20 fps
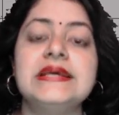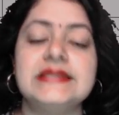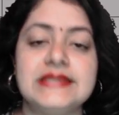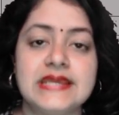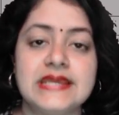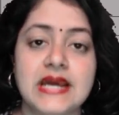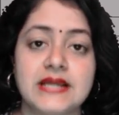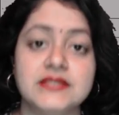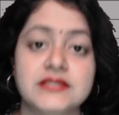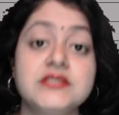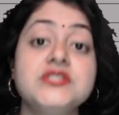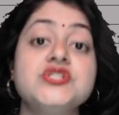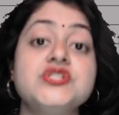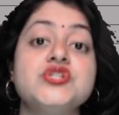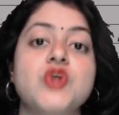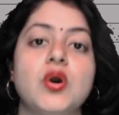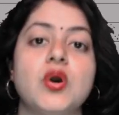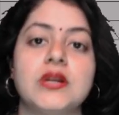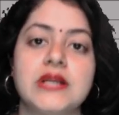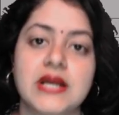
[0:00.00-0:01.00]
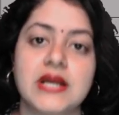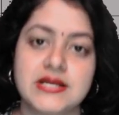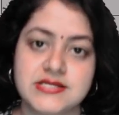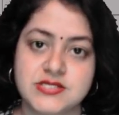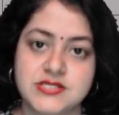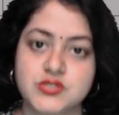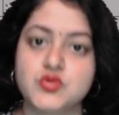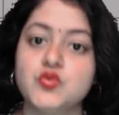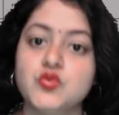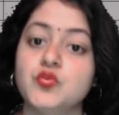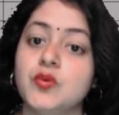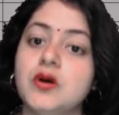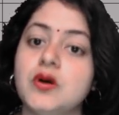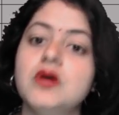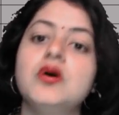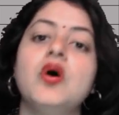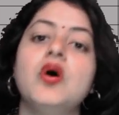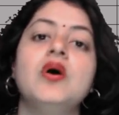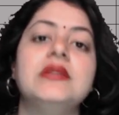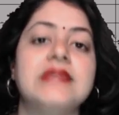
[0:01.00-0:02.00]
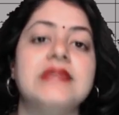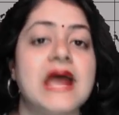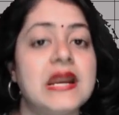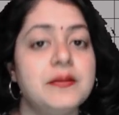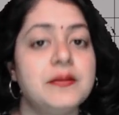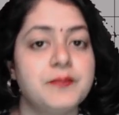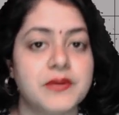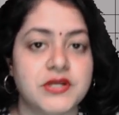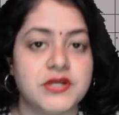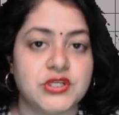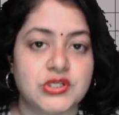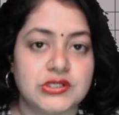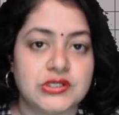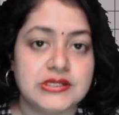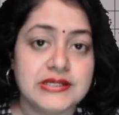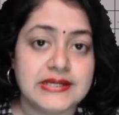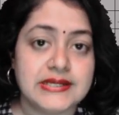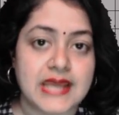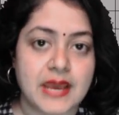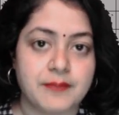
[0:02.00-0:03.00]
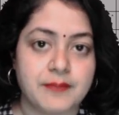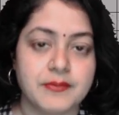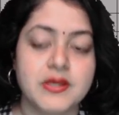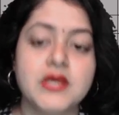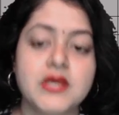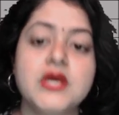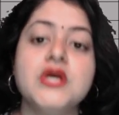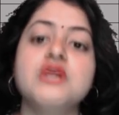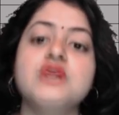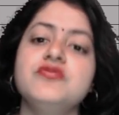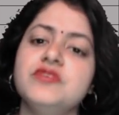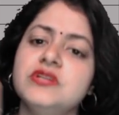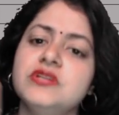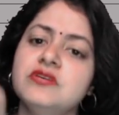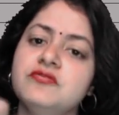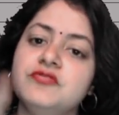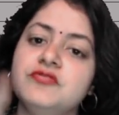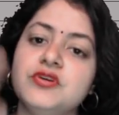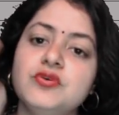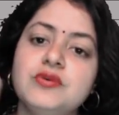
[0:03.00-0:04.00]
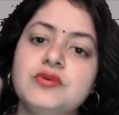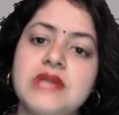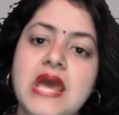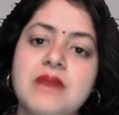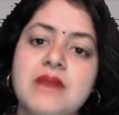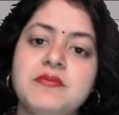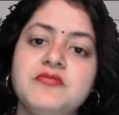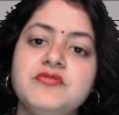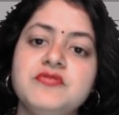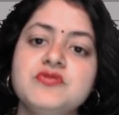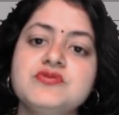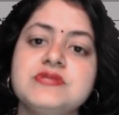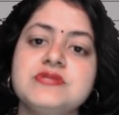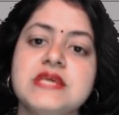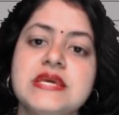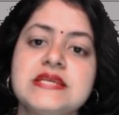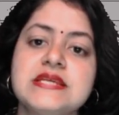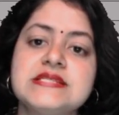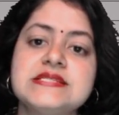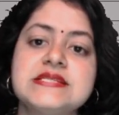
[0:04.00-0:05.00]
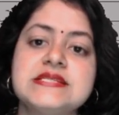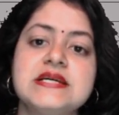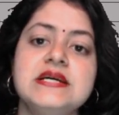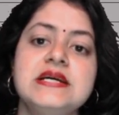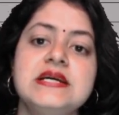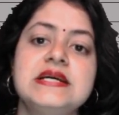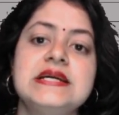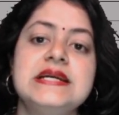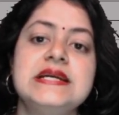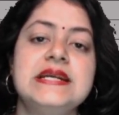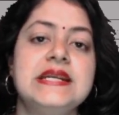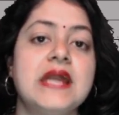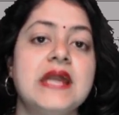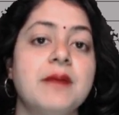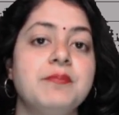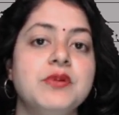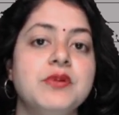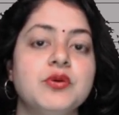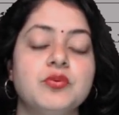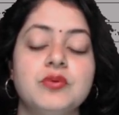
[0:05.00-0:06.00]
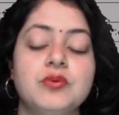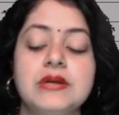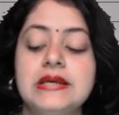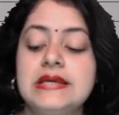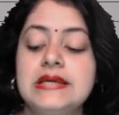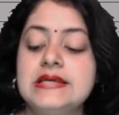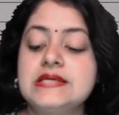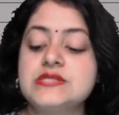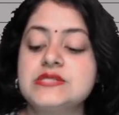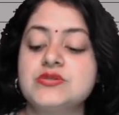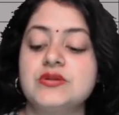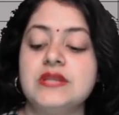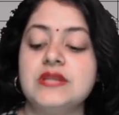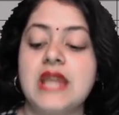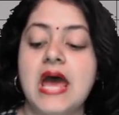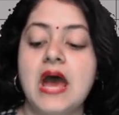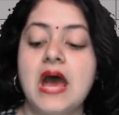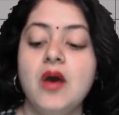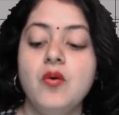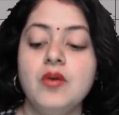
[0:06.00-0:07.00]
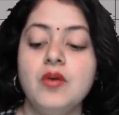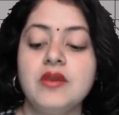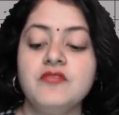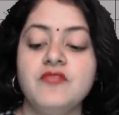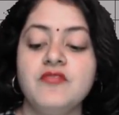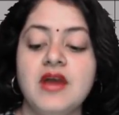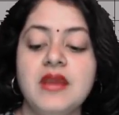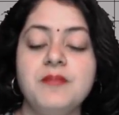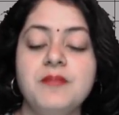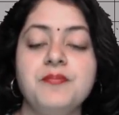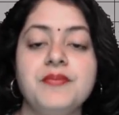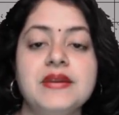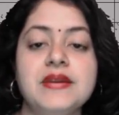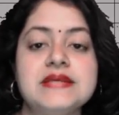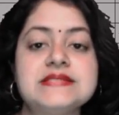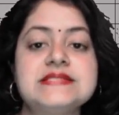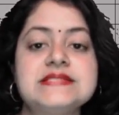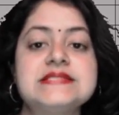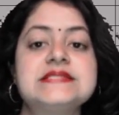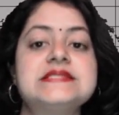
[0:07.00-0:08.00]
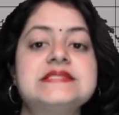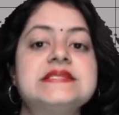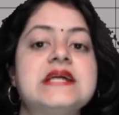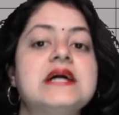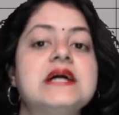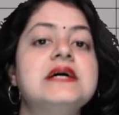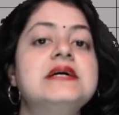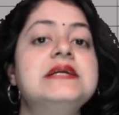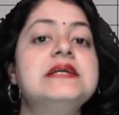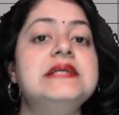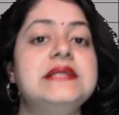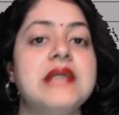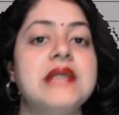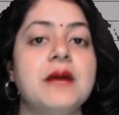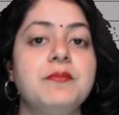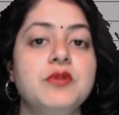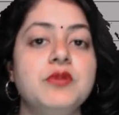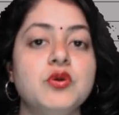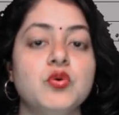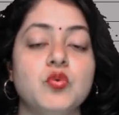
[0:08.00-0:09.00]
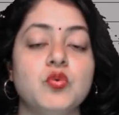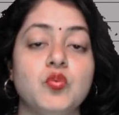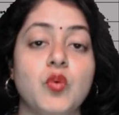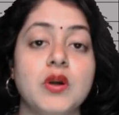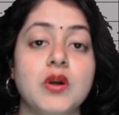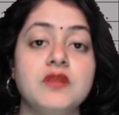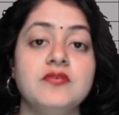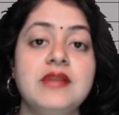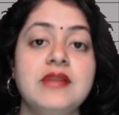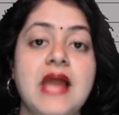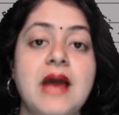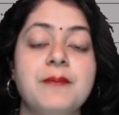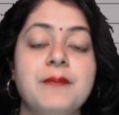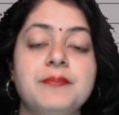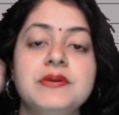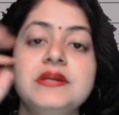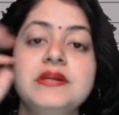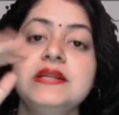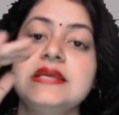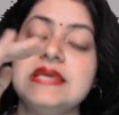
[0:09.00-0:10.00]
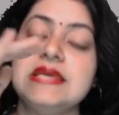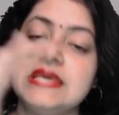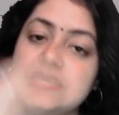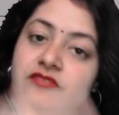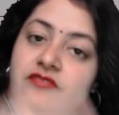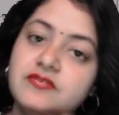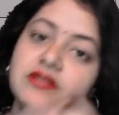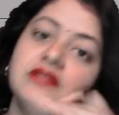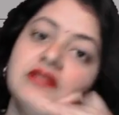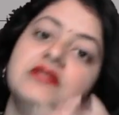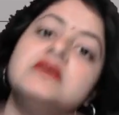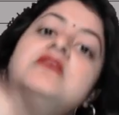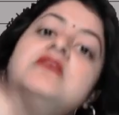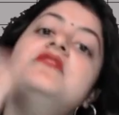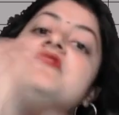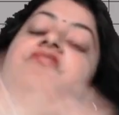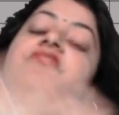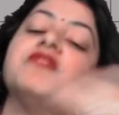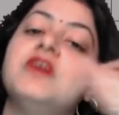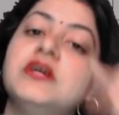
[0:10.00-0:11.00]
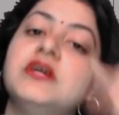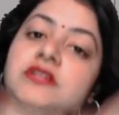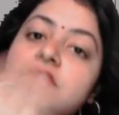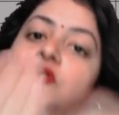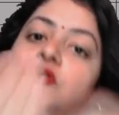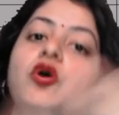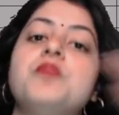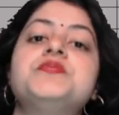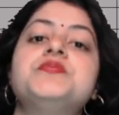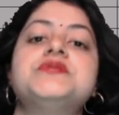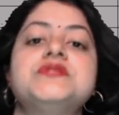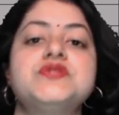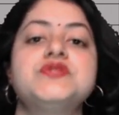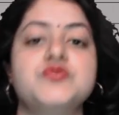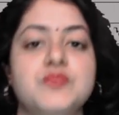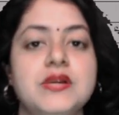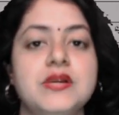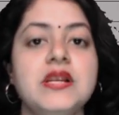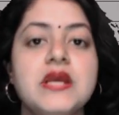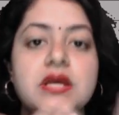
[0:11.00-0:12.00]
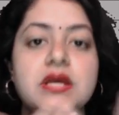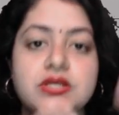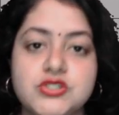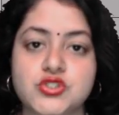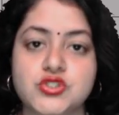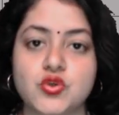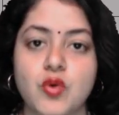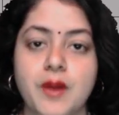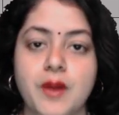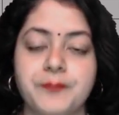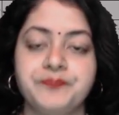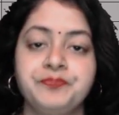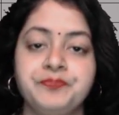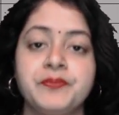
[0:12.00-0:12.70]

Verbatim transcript: They are the shortcuts to work on that particular tab. For the View tab, if you see, it's a W. So now if I press a W, what will happen? Even the further options will show up.